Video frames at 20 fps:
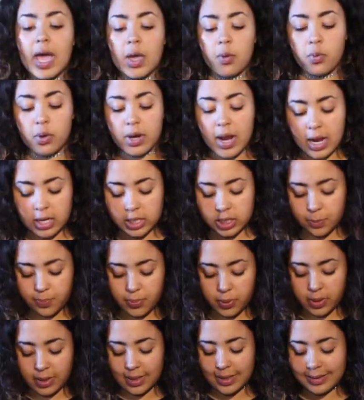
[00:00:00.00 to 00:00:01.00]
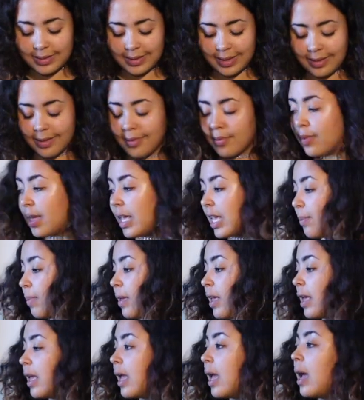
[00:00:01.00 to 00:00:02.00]
I would actually put this in the
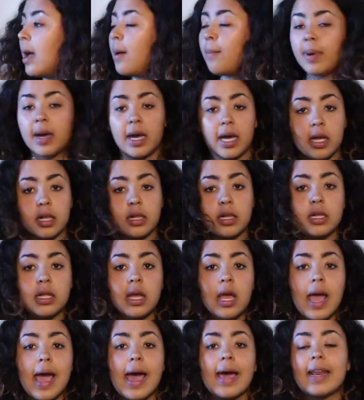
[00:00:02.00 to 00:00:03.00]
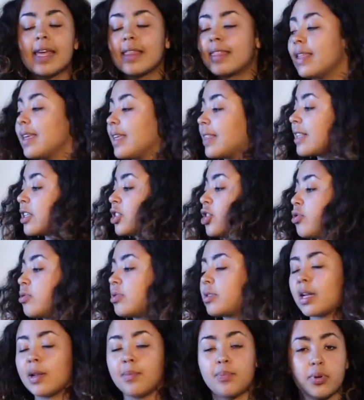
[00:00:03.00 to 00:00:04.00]
maybe pile. And I think the
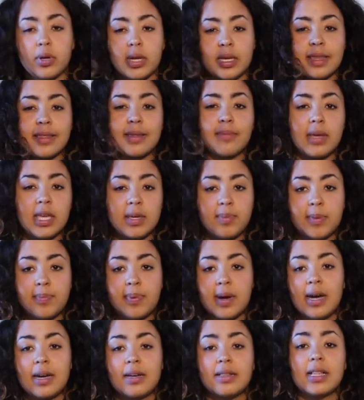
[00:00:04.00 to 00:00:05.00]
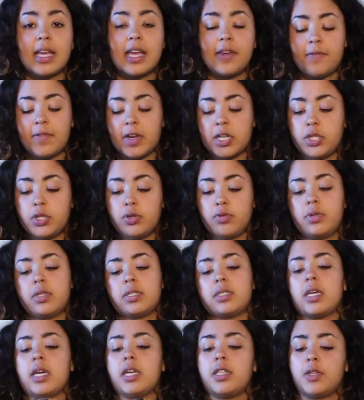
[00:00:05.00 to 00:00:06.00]
shirts that I'm putting in the maybe pile, if I do
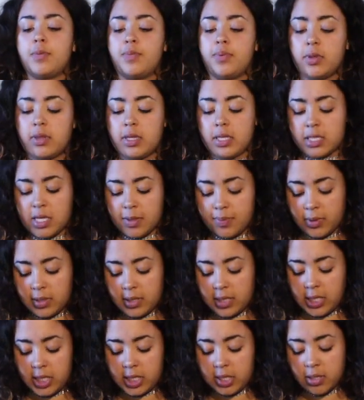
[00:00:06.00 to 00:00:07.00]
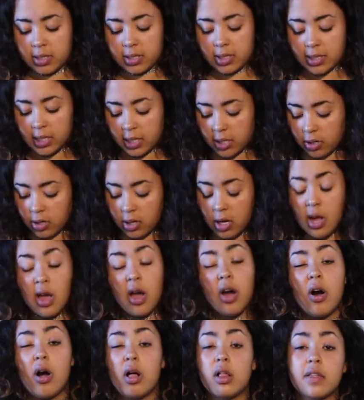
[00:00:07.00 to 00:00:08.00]
decide to put this up on T-Shirt Slayer,
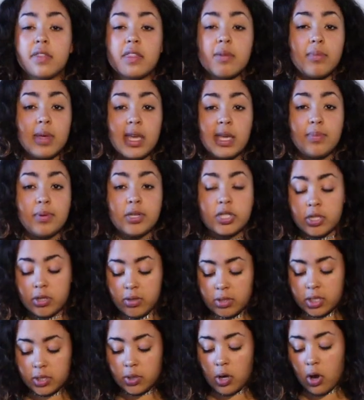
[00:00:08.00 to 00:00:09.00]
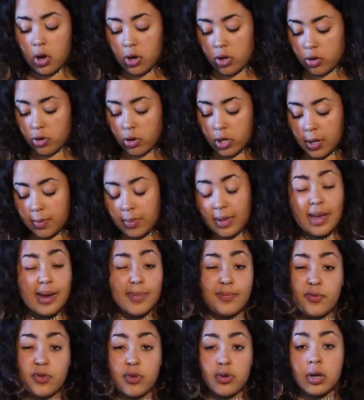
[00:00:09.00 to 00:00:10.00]
all of the maybe shirts are gonna be
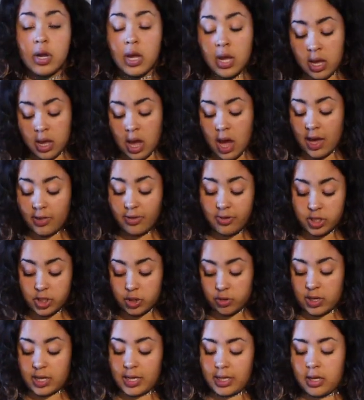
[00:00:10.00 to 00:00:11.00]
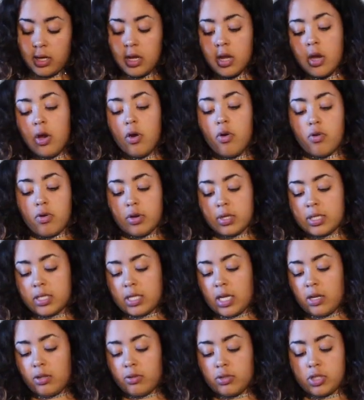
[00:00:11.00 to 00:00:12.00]
up for either trade or
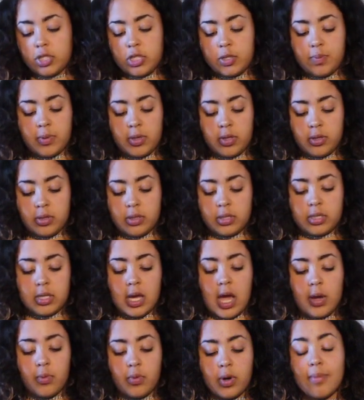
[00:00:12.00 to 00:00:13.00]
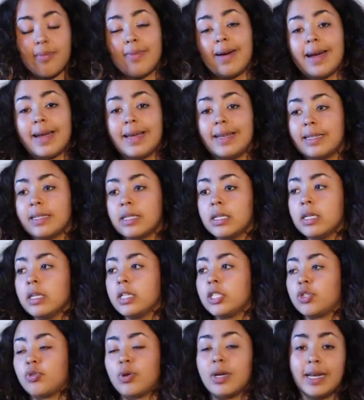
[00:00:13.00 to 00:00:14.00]
sale, just because I wouldn't mind
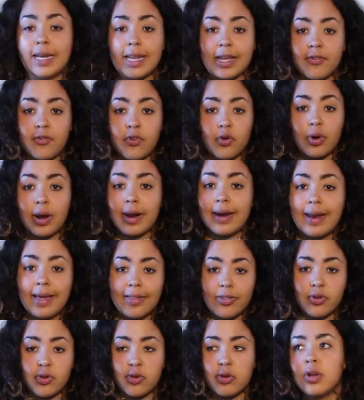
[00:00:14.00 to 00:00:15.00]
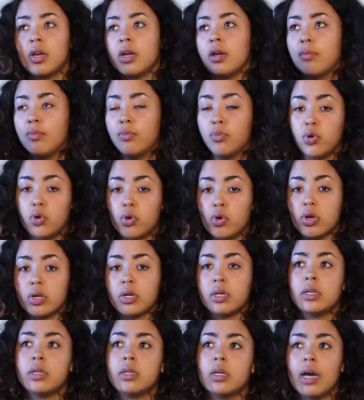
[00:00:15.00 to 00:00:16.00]
trading for another
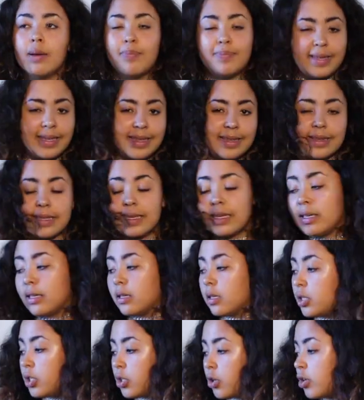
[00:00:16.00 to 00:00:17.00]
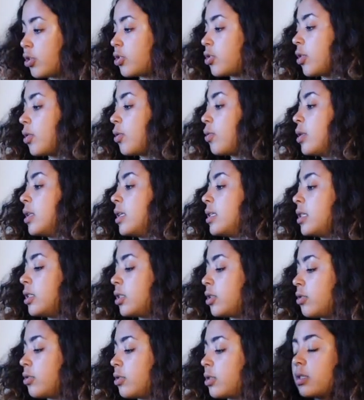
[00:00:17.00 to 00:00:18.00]
more appealing Dark Tranquillity
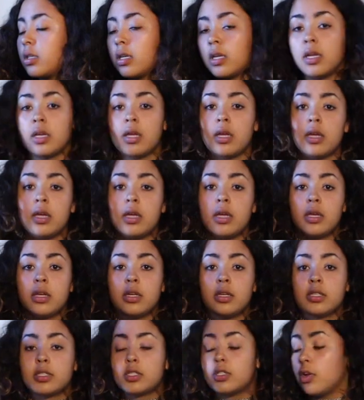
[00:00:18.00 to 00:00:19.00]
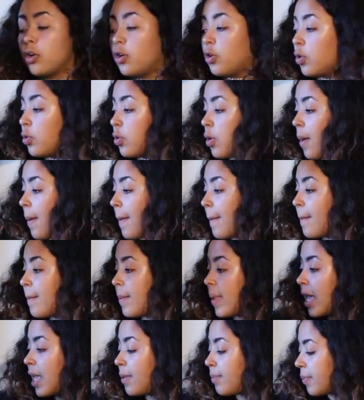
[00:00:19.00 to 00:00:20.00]
shirt. So
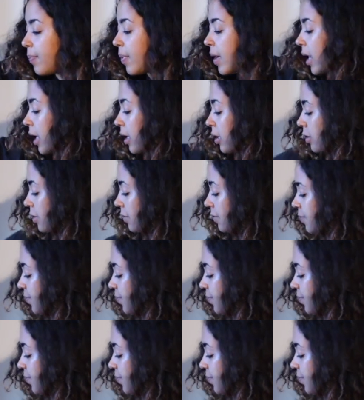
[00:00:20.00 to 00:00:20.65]
maybe pile.